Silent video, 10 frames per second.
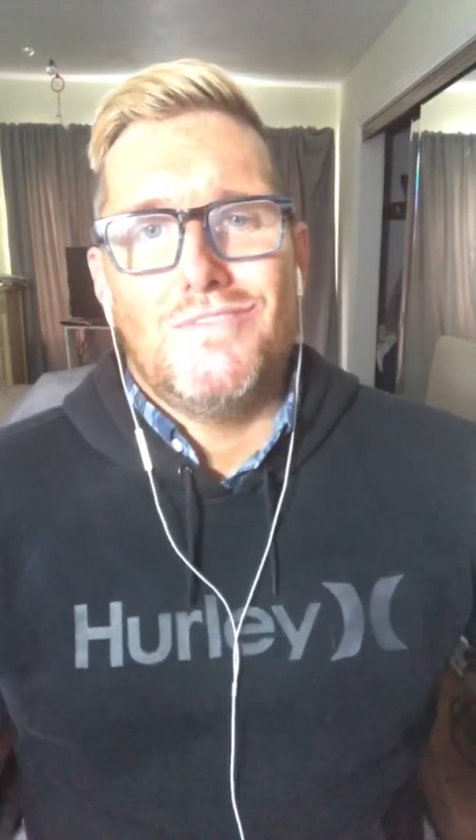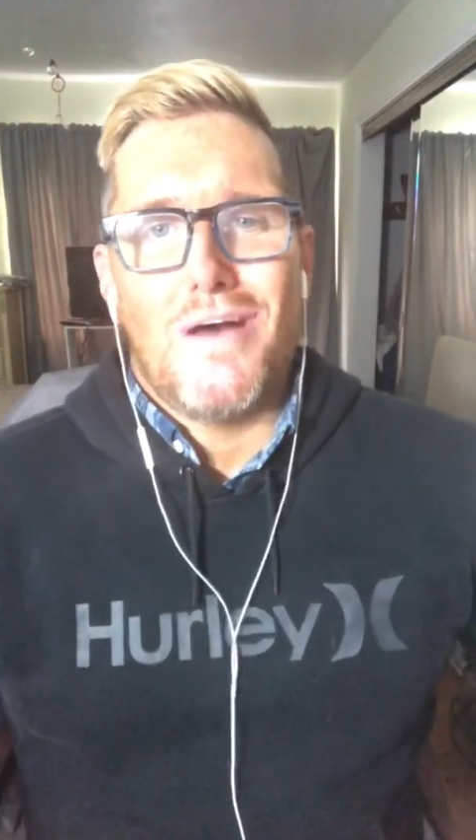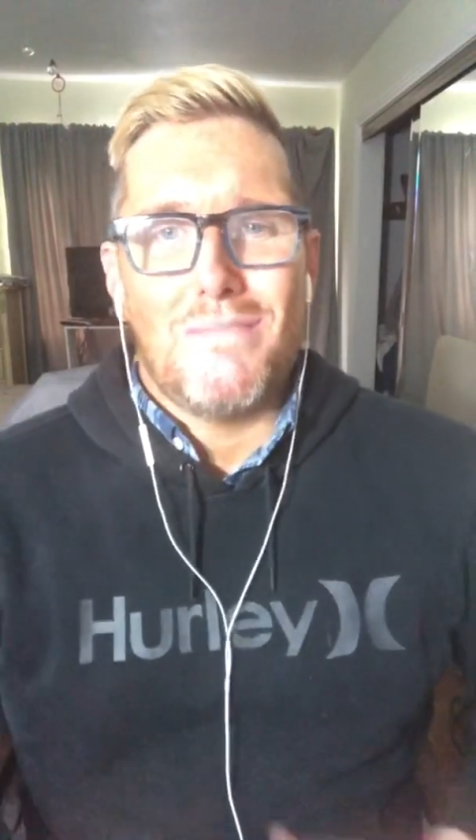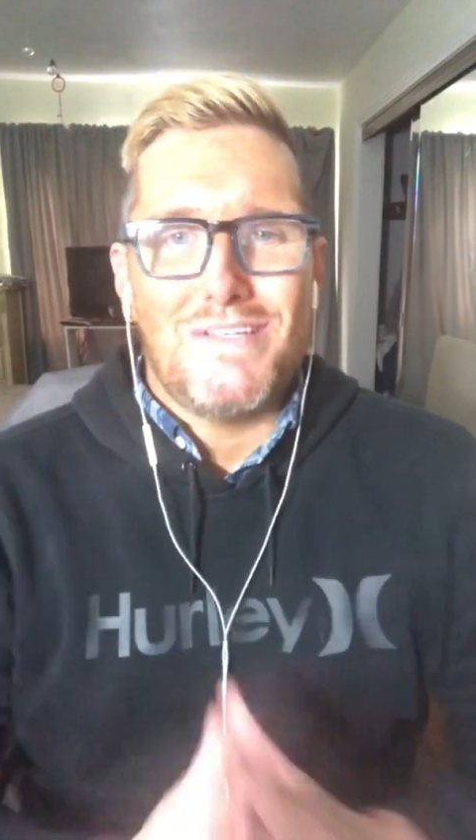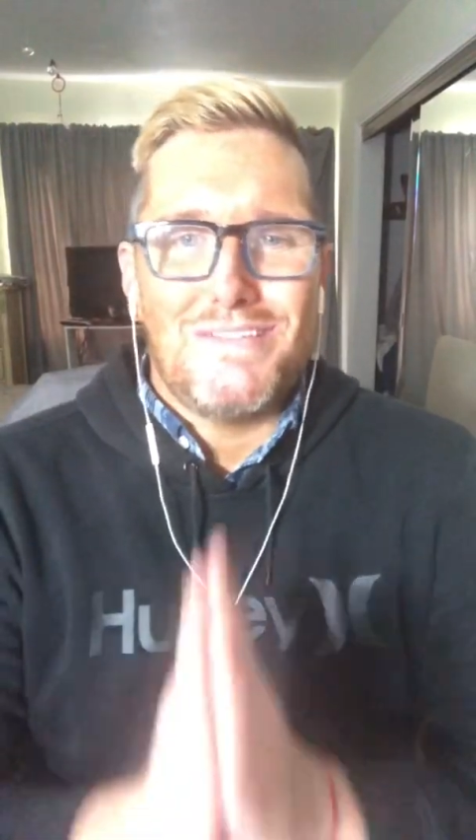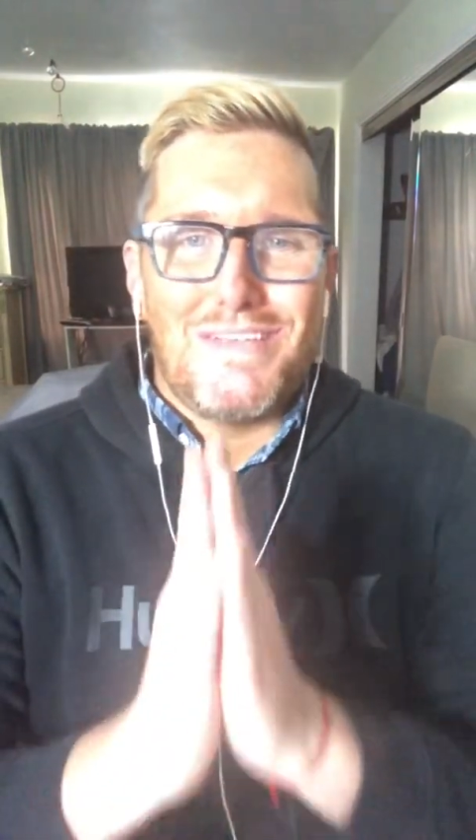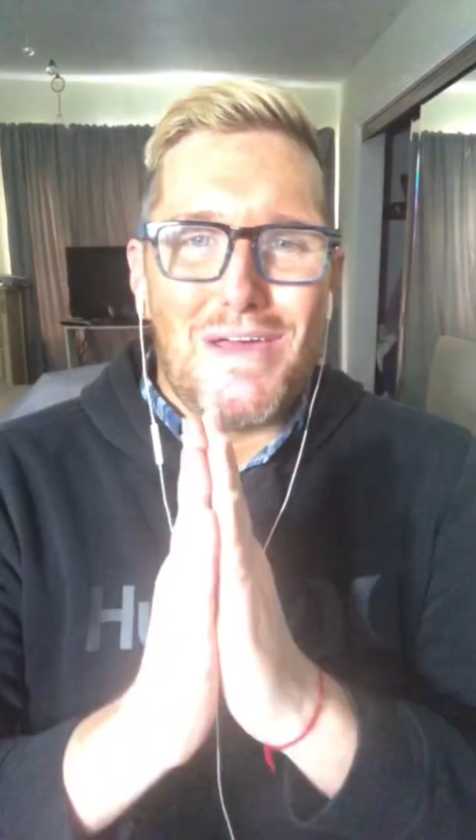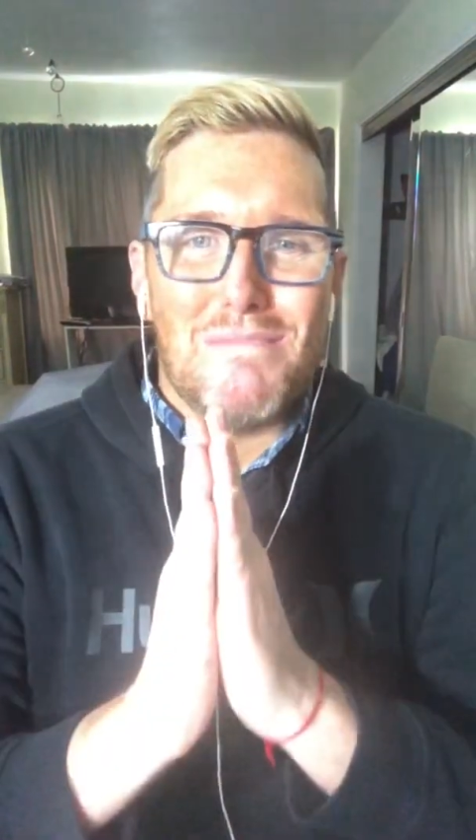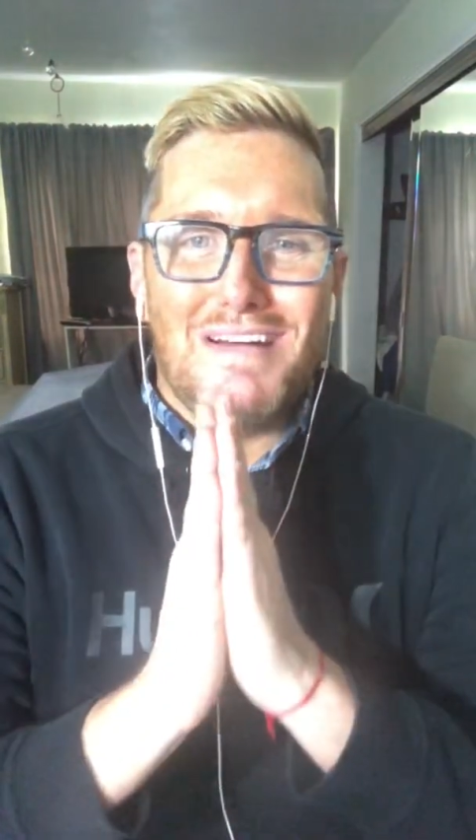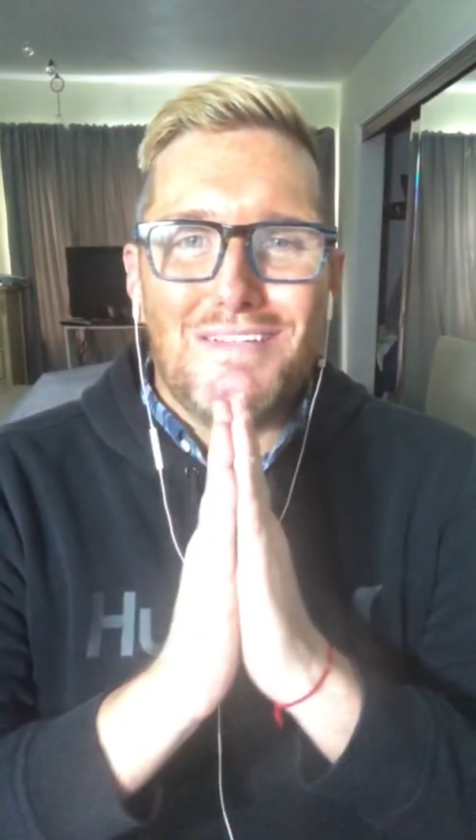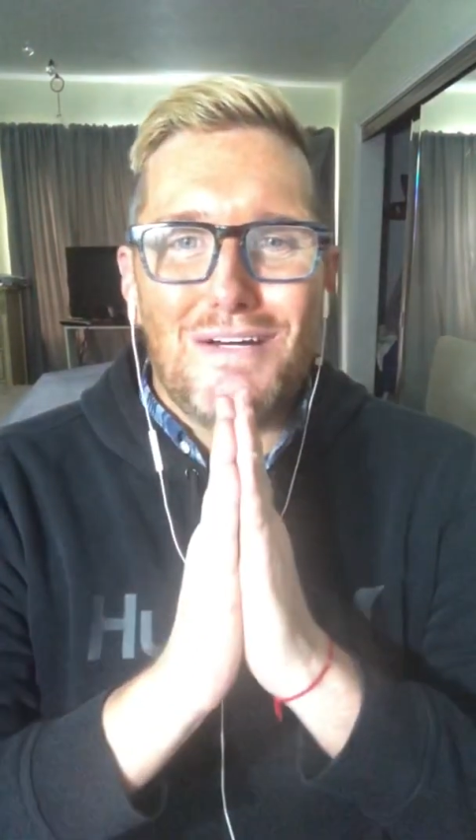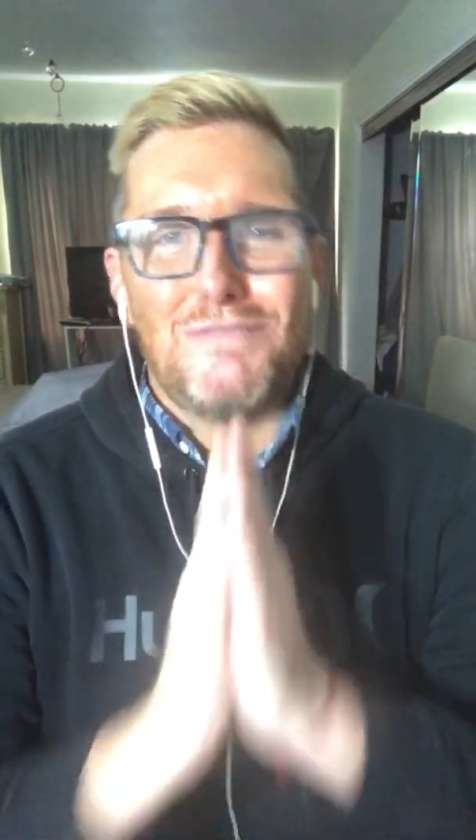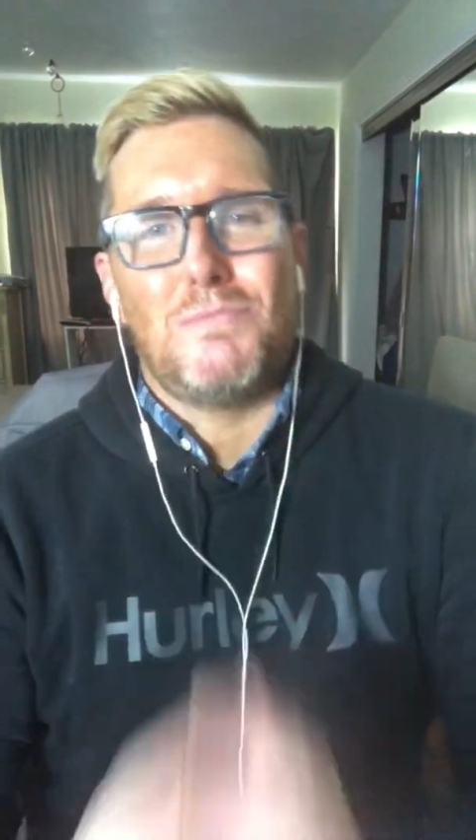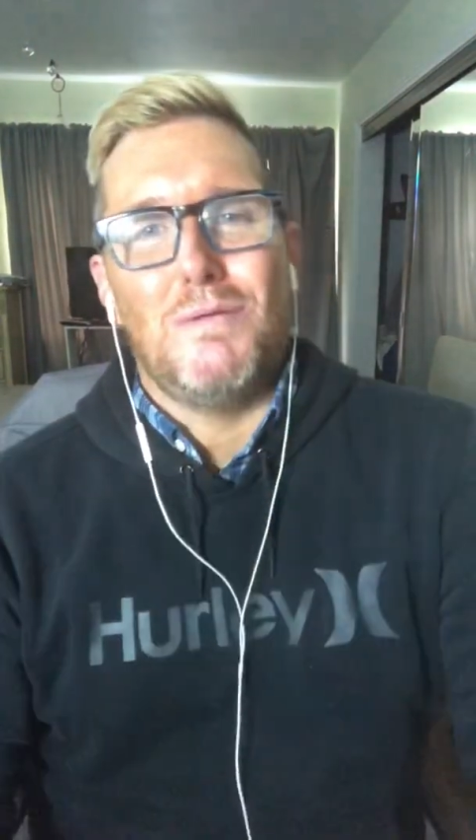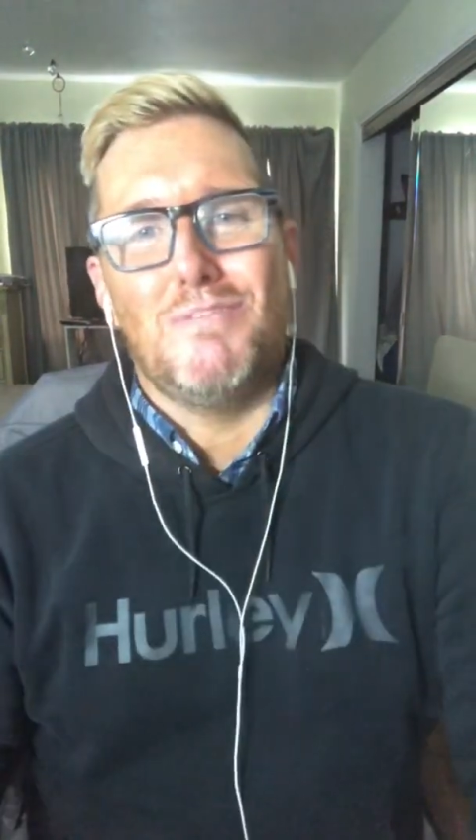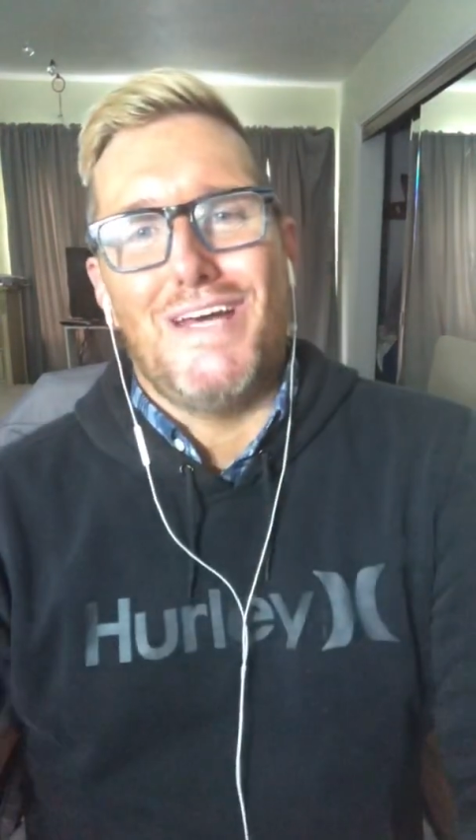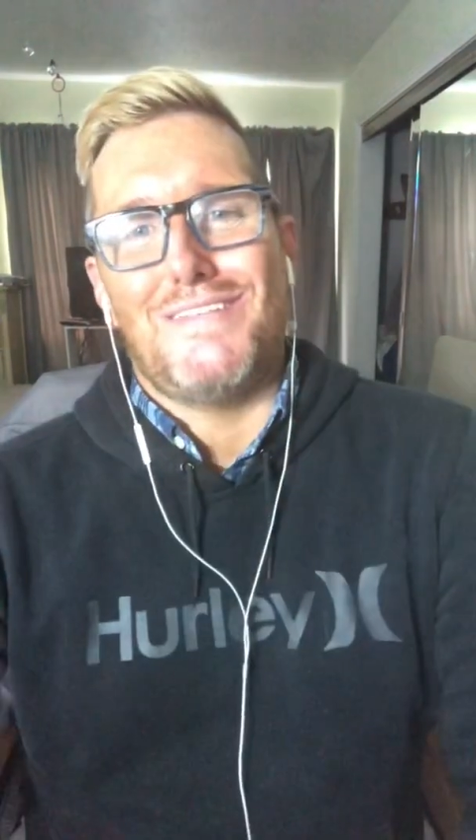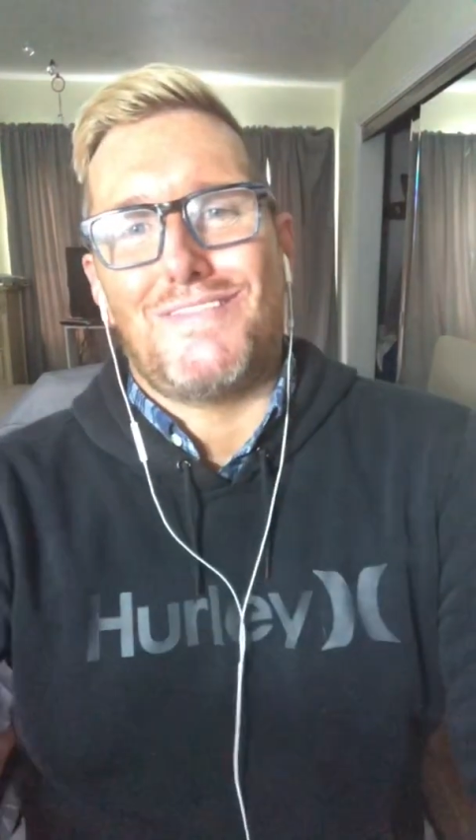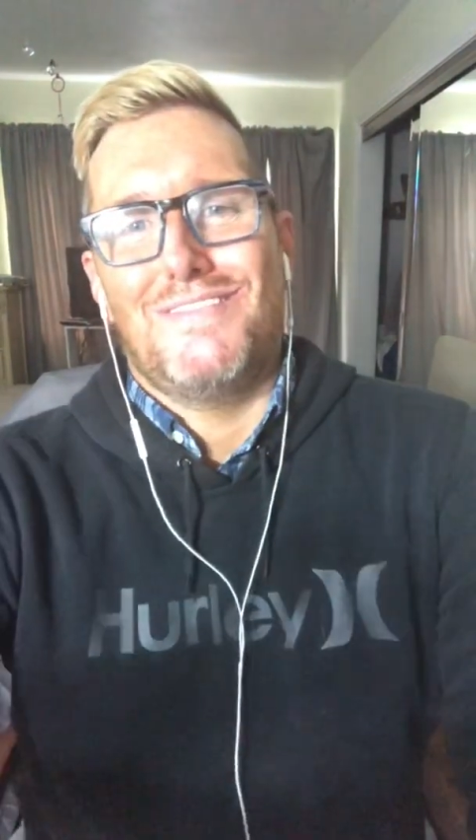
Namaste, my loves. Be blessed.